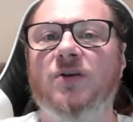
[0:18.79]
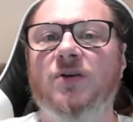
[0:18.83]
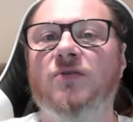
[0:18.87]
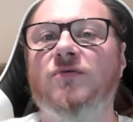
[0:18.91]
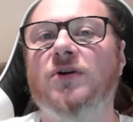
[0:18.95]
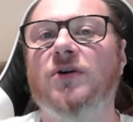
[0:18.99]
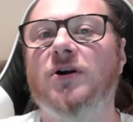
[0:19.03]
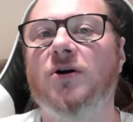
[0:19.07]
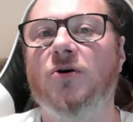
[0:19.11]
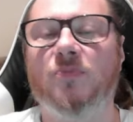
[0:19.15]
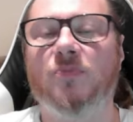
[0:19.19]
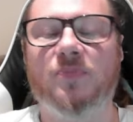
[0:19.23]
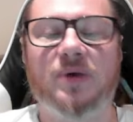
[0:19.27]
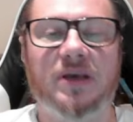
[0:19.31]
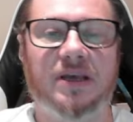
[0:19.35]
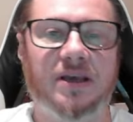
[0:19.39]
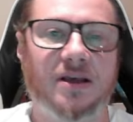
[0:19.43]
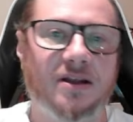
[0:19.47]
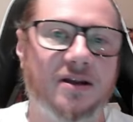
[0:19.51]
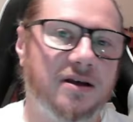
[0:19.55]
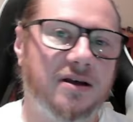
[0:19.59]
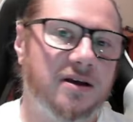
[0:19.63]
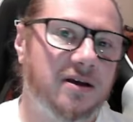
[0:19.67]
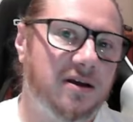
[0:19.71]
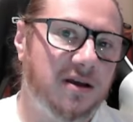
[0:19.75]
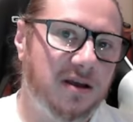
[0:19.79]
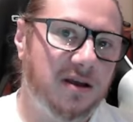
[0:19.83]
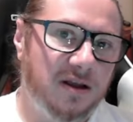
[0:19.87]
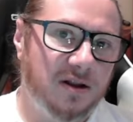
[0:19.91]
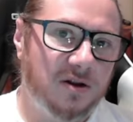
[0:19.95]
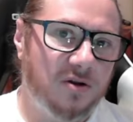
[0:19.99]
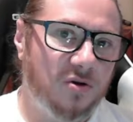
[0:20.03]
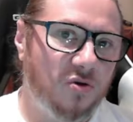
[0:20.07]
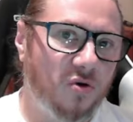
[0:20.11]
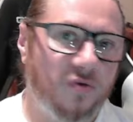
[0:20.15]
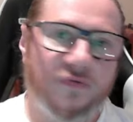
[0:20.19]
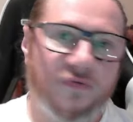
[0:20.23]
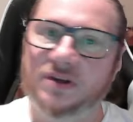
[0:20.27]
for our beginner
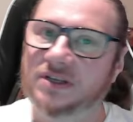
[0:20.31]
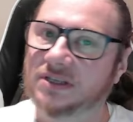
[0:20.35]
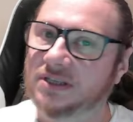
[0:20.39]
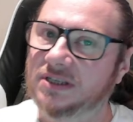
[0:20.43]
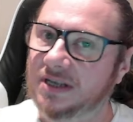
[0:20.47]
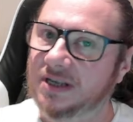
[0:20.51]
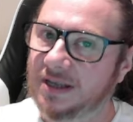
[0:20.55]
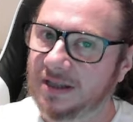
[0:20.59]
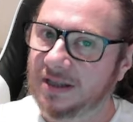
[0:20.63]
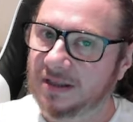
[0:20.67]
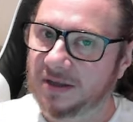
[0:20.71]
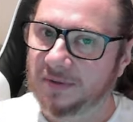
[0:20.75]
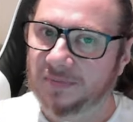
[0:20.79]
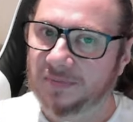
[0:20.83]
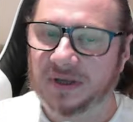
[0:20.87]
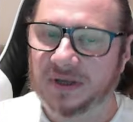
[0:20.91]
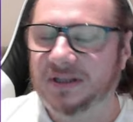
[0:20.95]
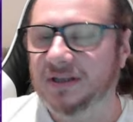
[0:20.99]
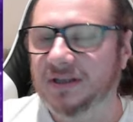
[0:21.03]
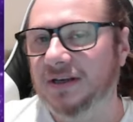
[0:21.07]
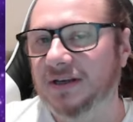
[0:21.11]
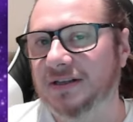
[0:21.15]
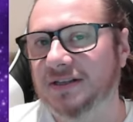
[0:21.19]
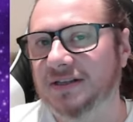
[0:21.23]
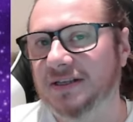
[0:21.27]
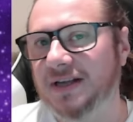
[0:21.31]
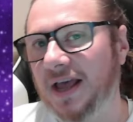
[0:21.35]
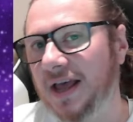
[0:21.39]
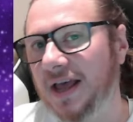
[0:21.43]
novice, intermediates,